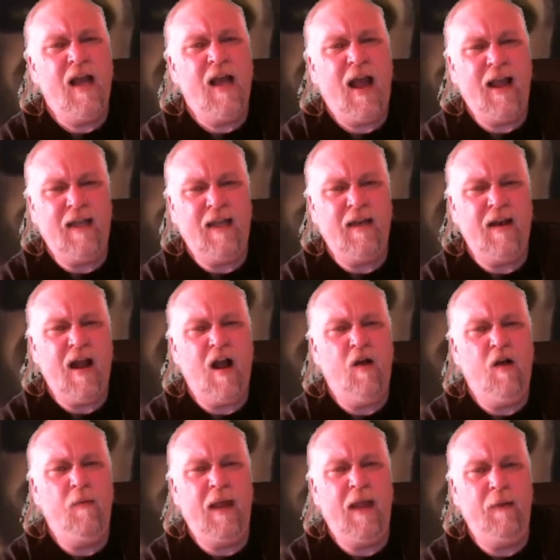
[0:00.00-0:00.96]
I can
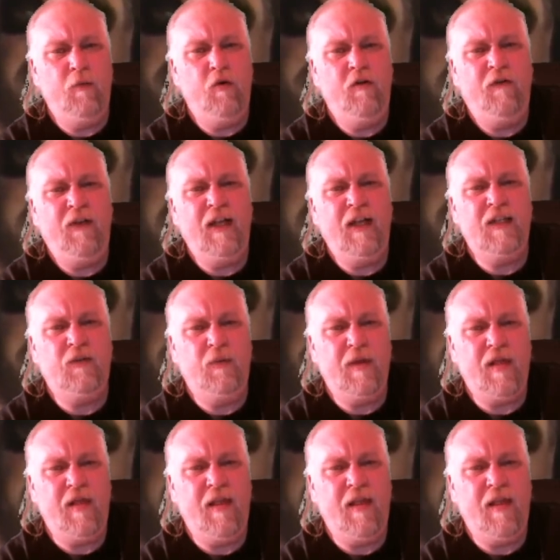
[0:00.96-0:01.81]
now make movies with